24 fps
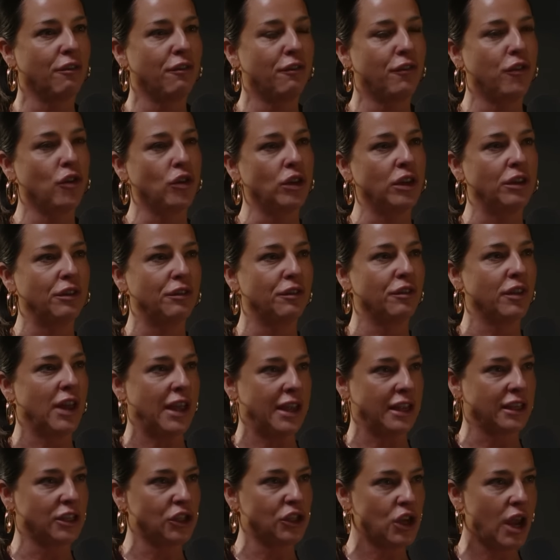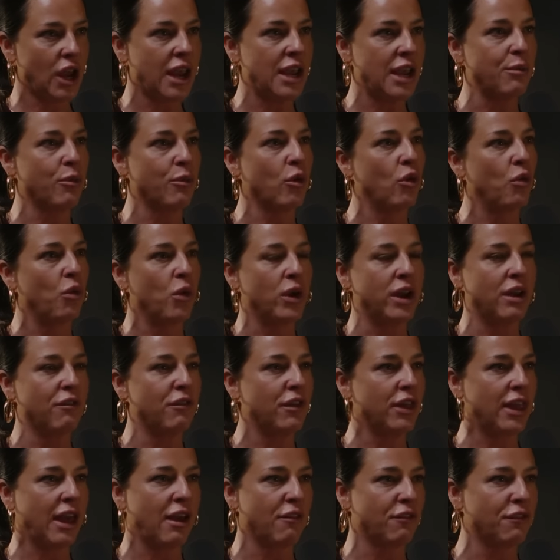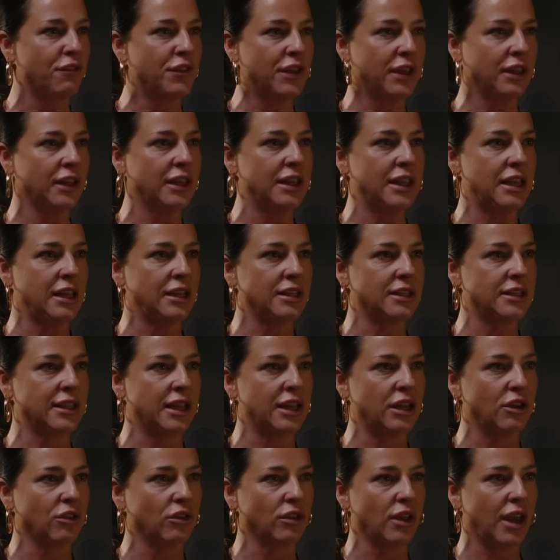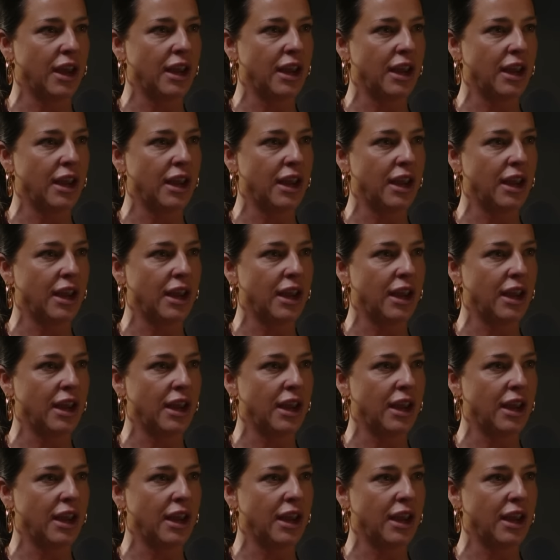full of shame or whatever that feeling is that you're